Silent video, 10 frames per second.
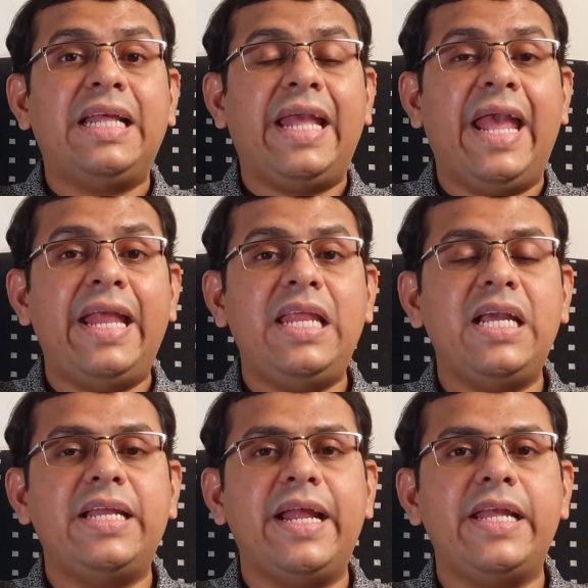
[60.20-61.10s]
any
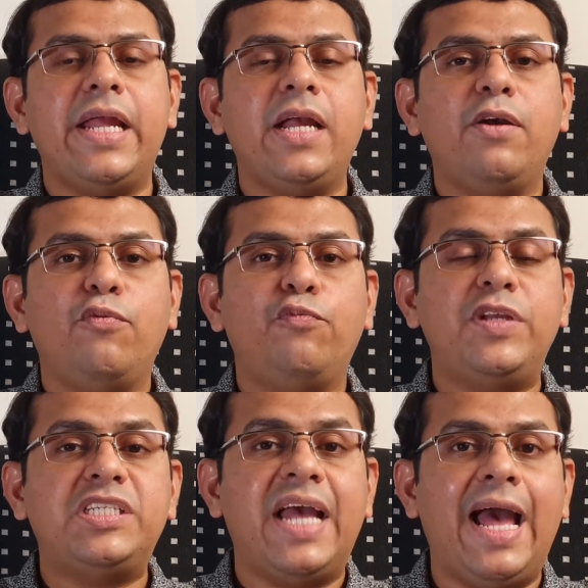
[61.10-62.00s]
graying
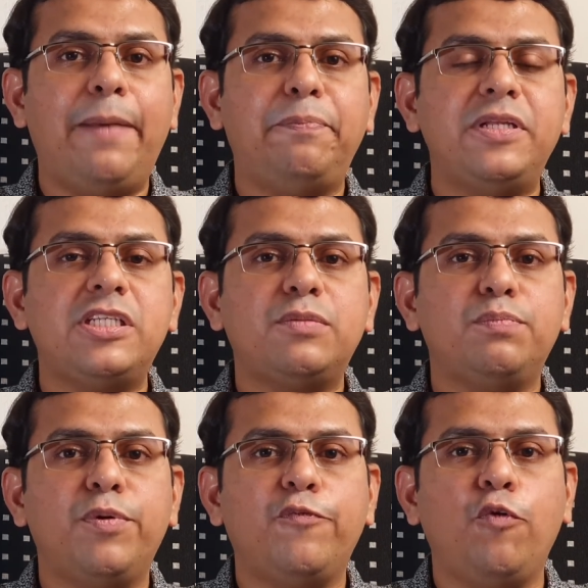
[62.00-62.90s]
which happens
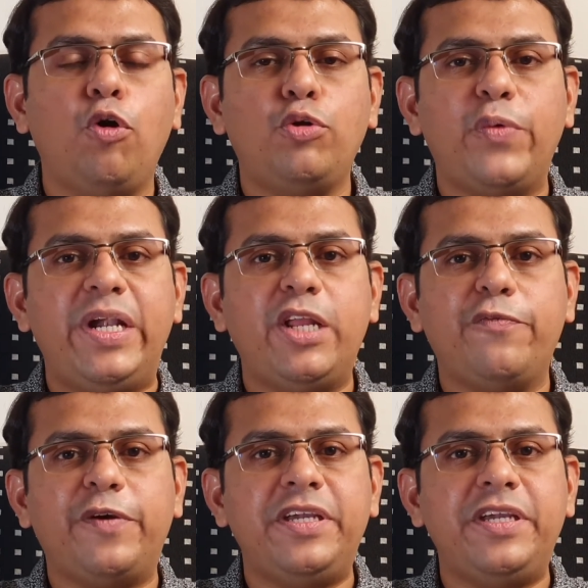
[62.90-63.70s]
before 25